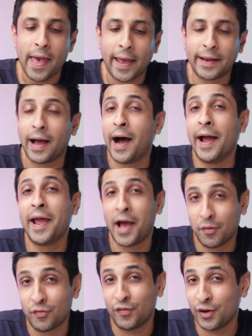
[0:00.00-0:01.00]
And I
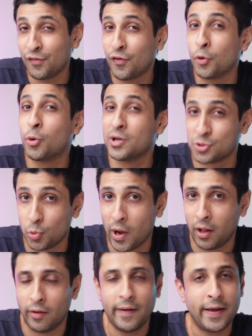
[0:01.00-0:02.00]
have Affinity Photo as
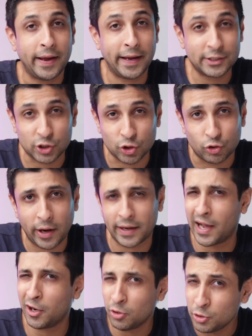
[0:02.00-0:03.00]
well. It's
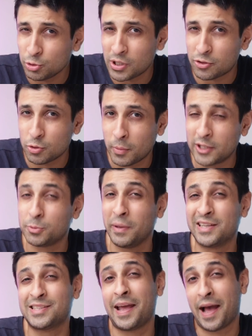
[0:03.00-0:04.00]
great. I don't use it too much because I